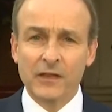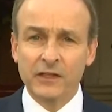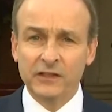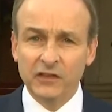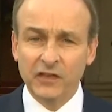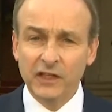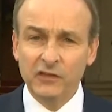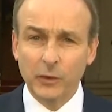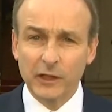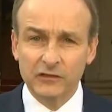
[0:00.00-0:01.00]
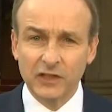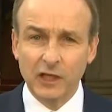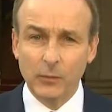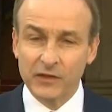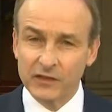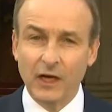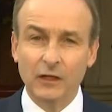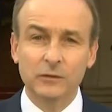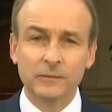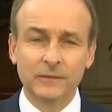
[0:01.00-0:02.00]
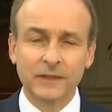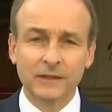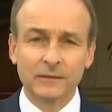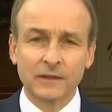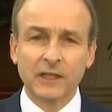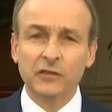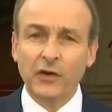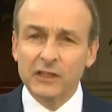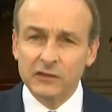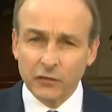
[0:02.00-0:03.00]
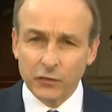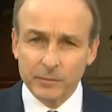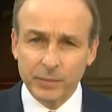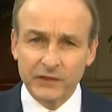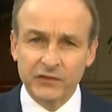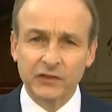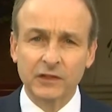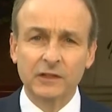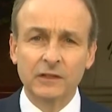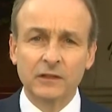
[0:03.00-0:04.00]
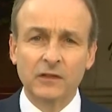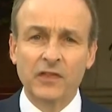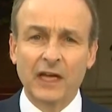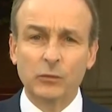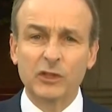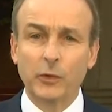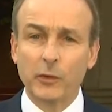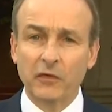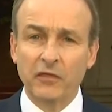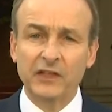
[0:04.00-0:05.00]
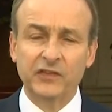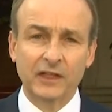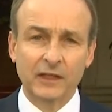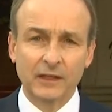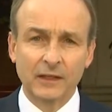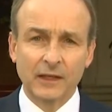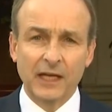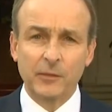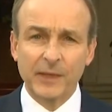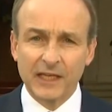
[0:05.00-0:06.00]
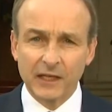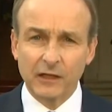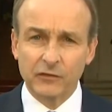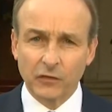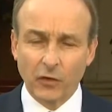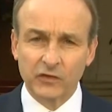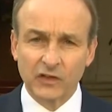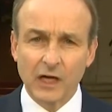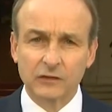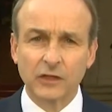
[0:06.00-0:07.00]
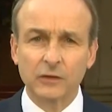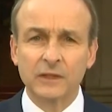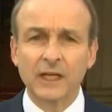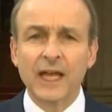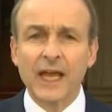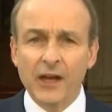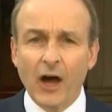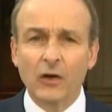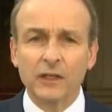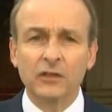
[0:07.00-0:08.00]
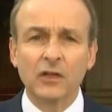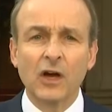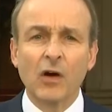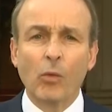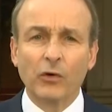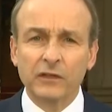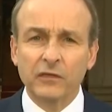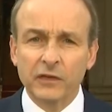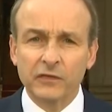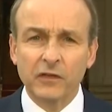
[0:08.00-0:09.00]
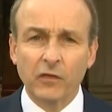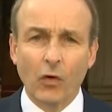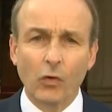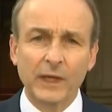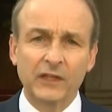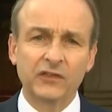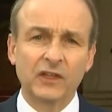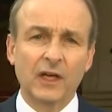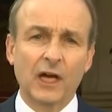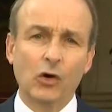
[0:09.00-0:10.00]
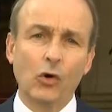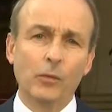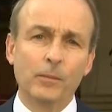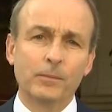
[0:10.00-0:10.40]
The disease we are dealing with now is a very different beast to that which we were facing at the beginning of the first lockdown in Ireland more than 54 weeks ago.